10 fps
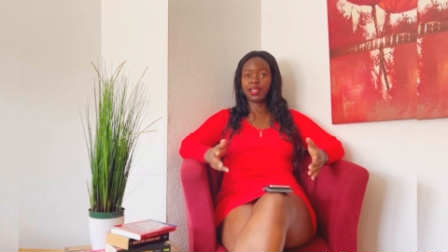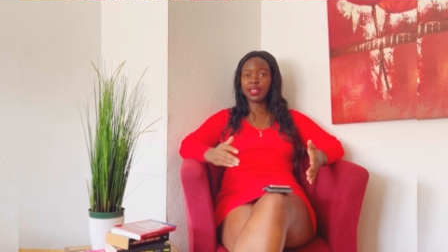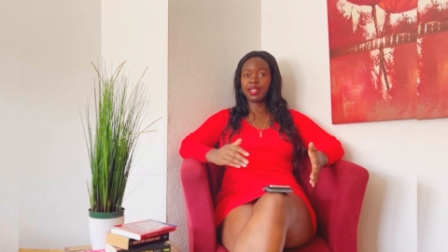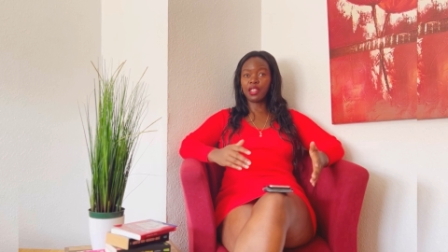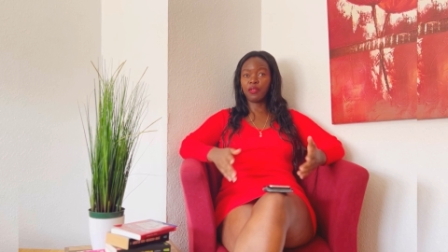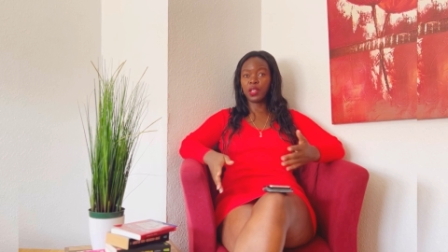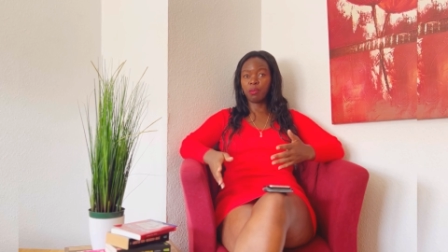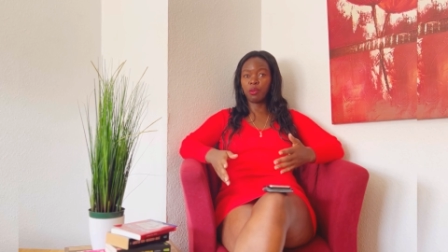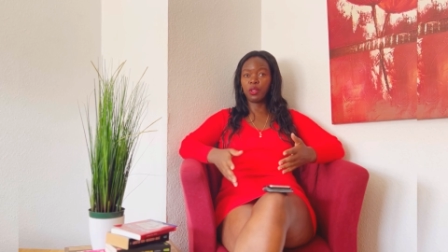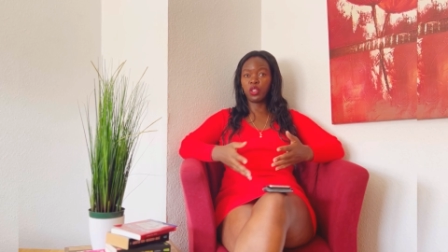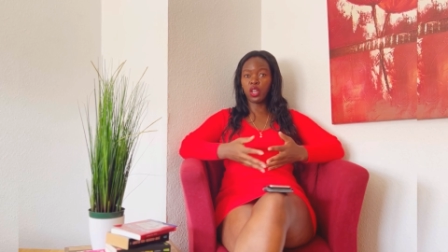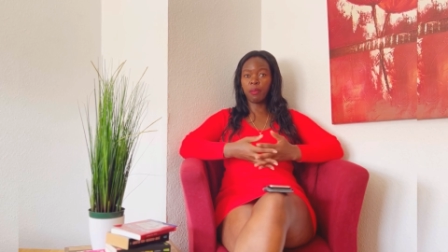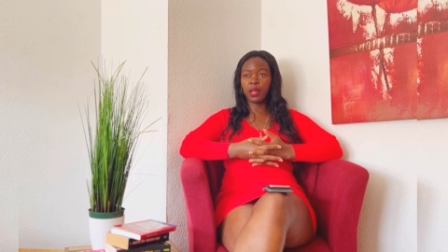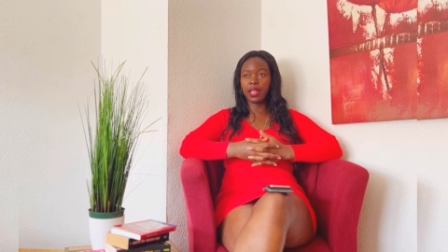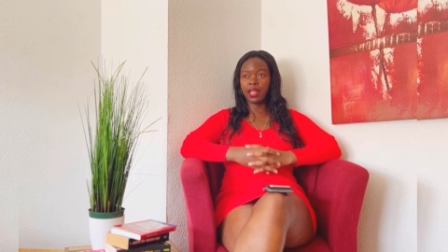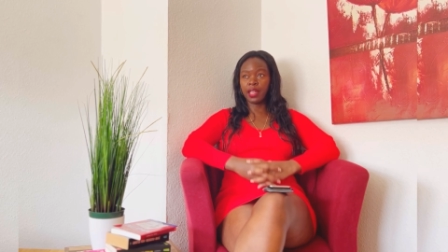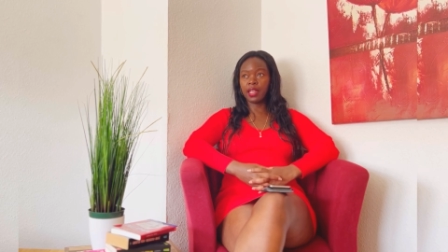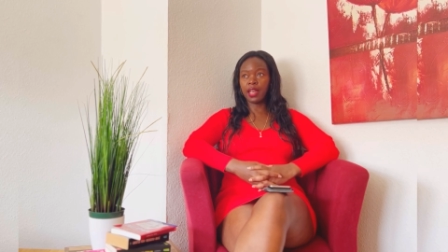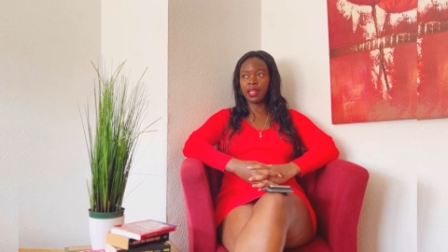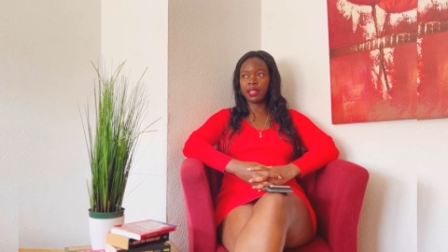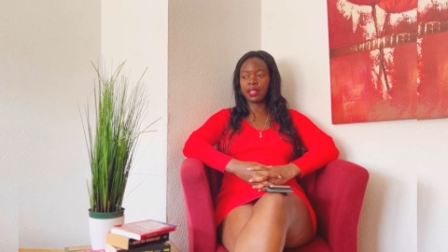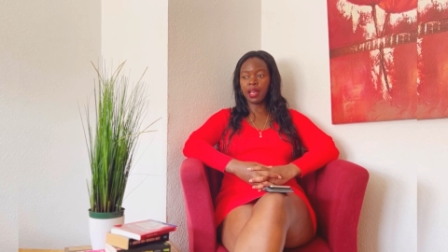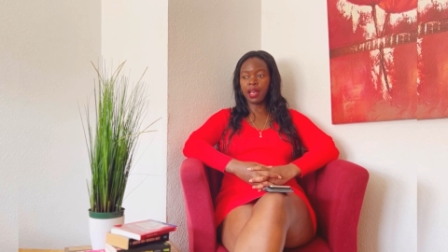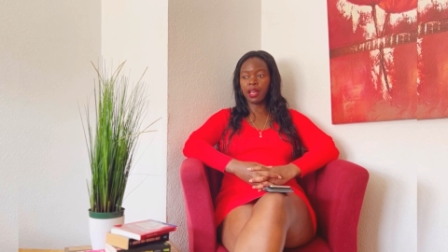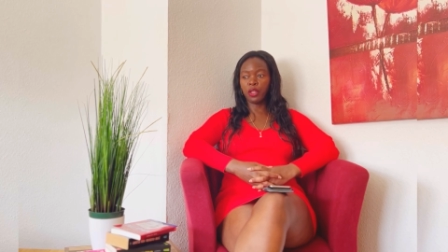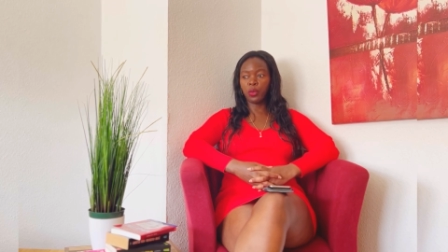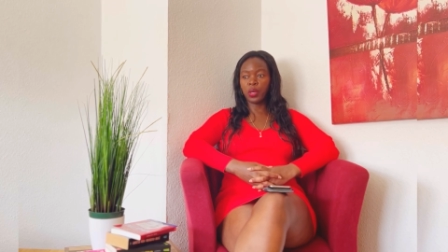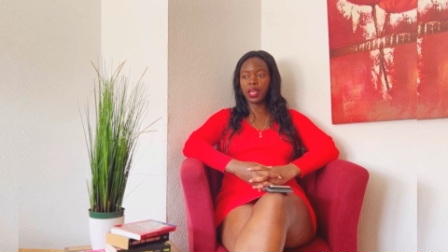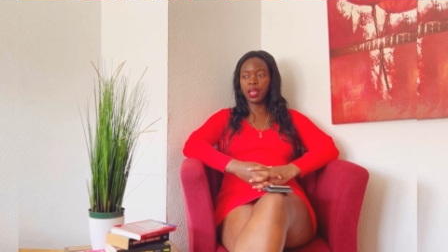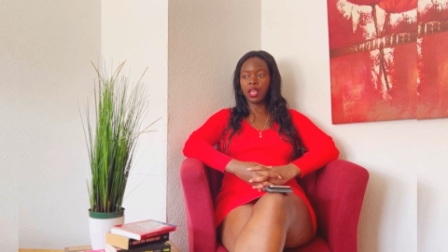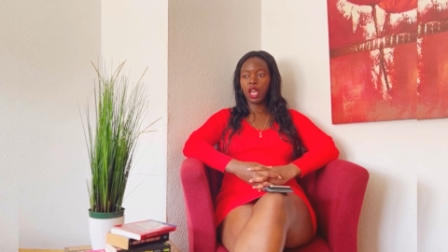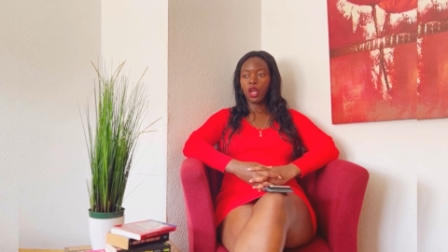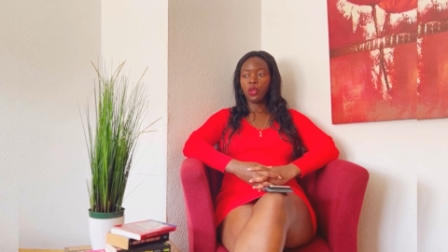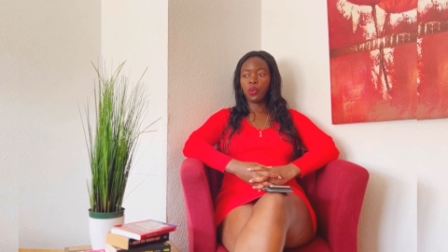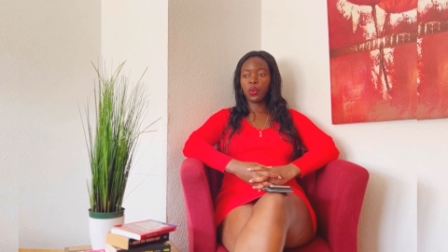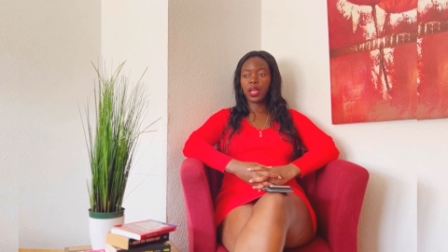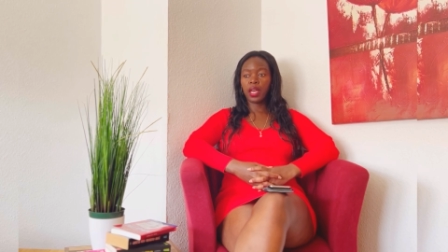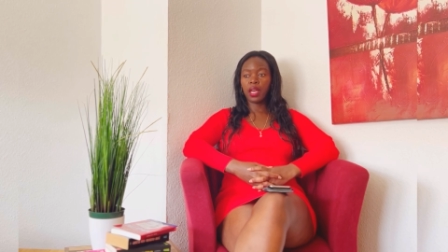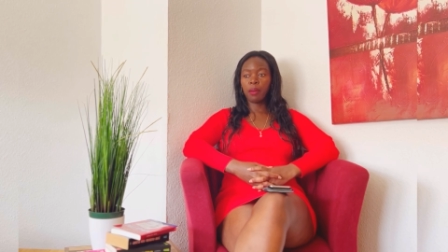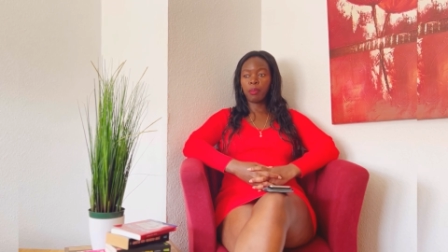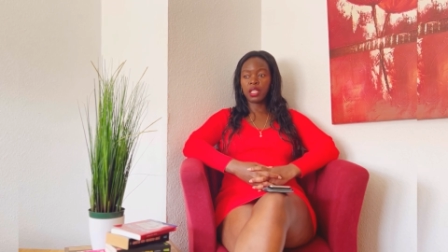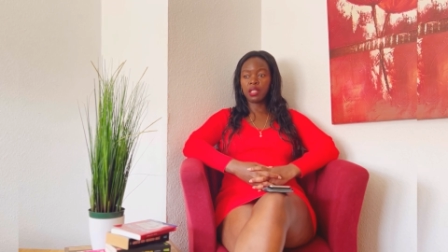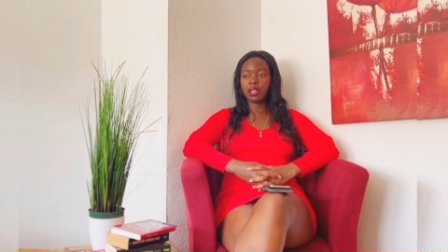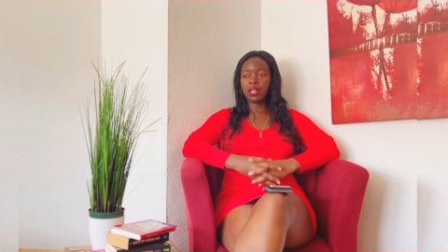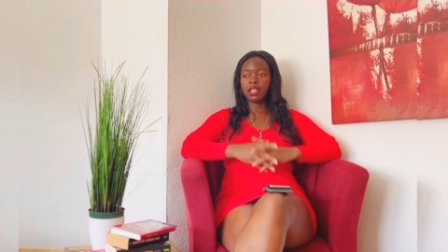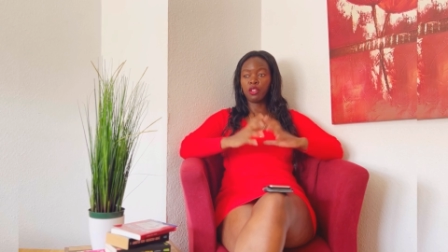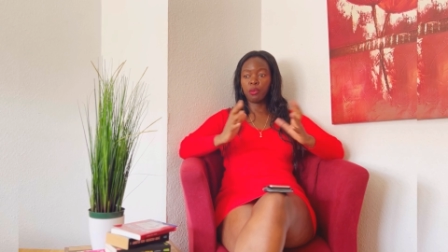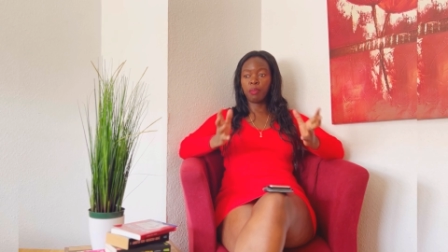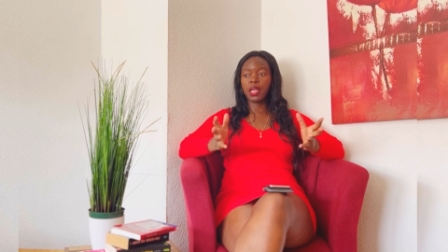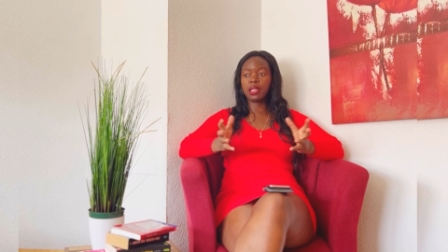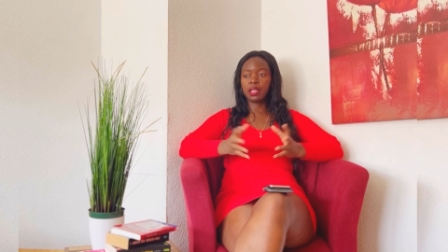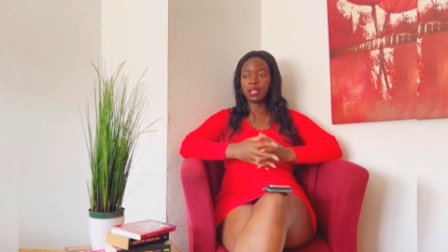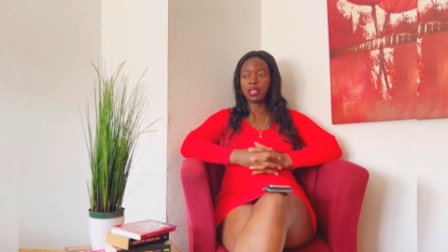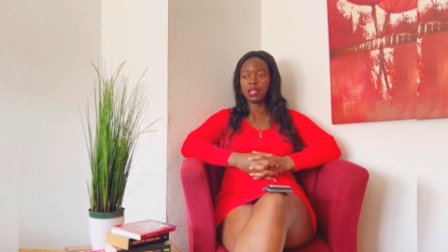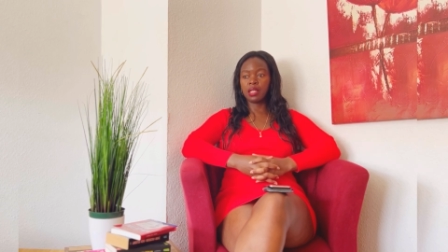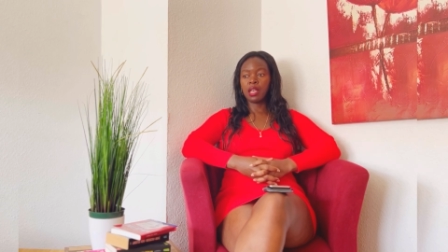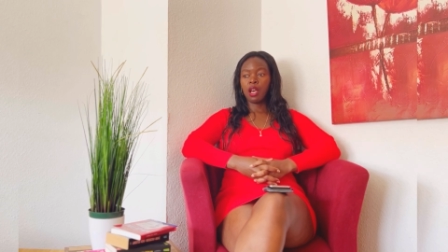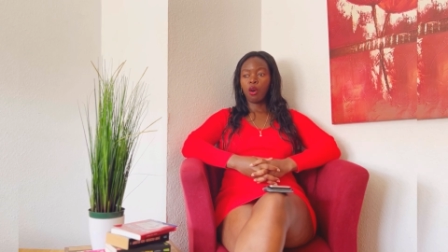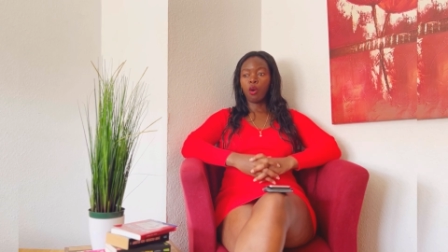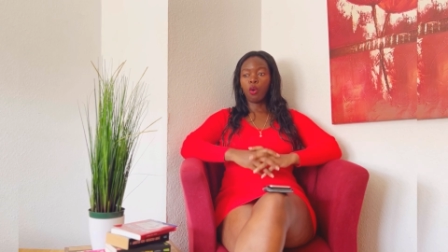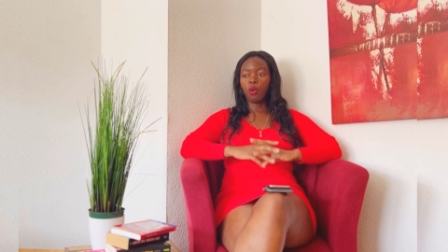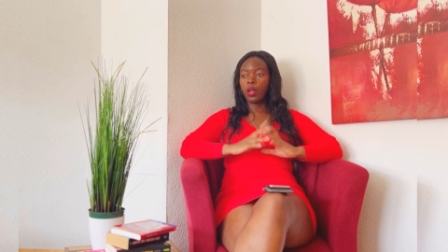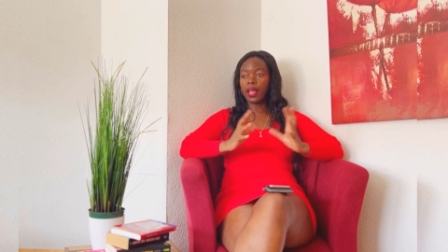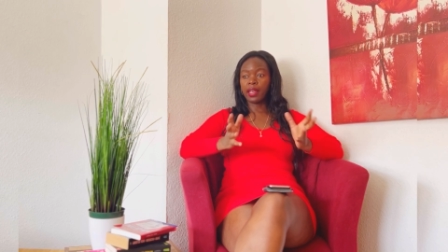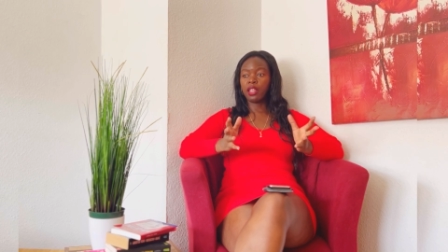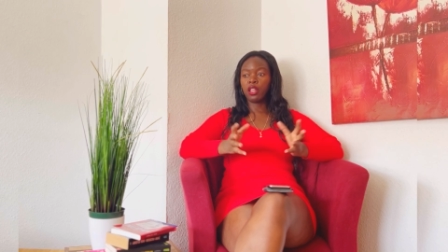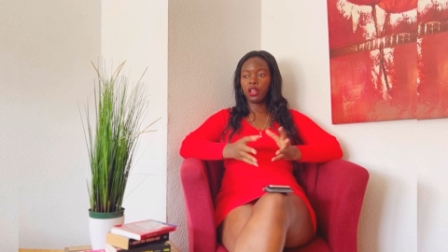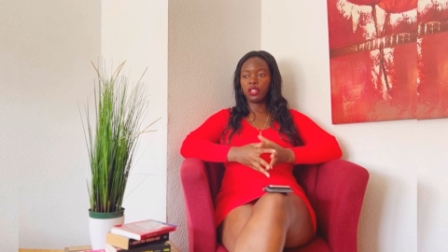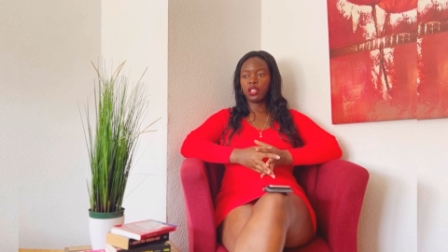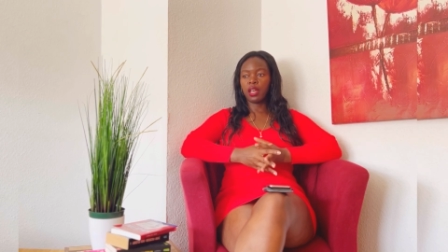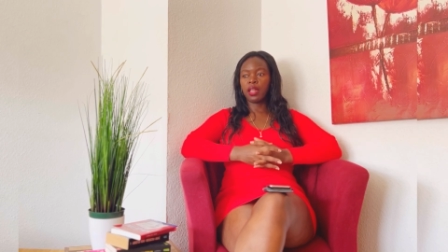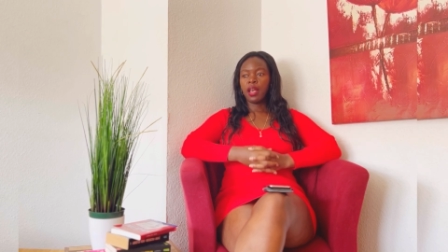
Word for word: That's the difference between German and UK, particularly in the big cities or like in London.